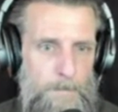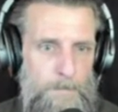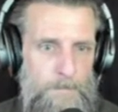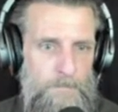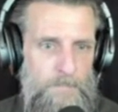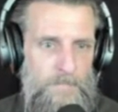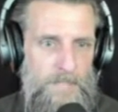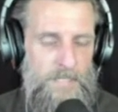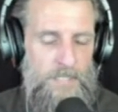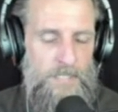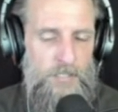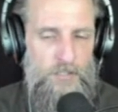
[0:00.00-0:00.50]

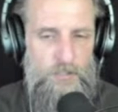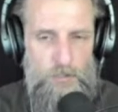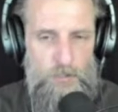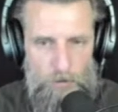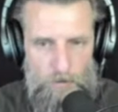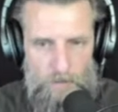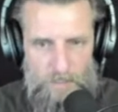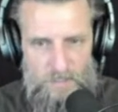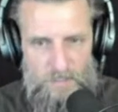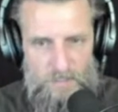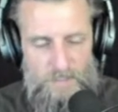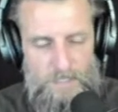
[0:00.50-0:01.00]
It is
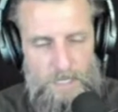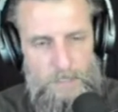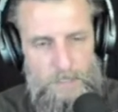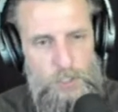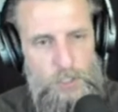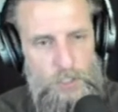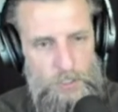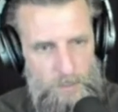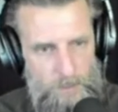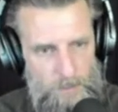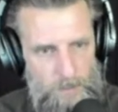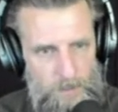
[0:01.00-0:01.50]
your
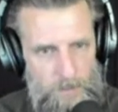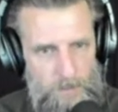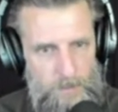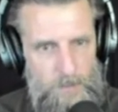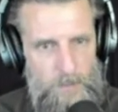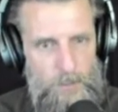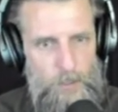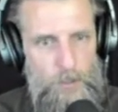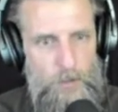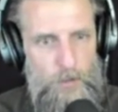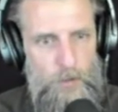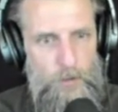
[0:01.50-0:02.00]
extension.
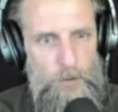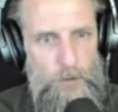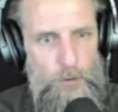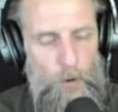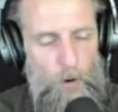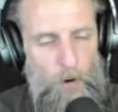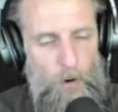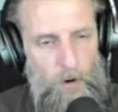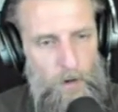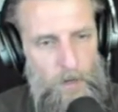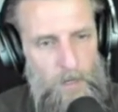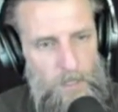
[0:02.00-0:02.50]
You
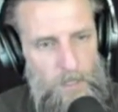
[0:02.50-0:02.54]
are